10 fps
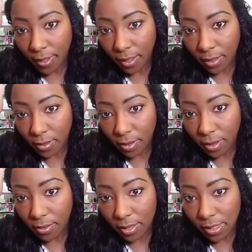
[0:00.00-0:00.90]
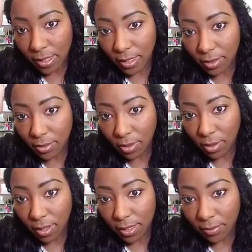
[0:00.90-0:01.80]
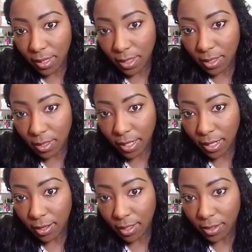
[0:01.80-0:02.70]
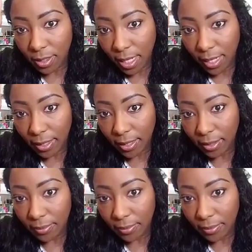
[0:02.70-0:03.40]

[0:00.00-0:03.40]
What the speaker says: And you can use as little or as much hair as you like.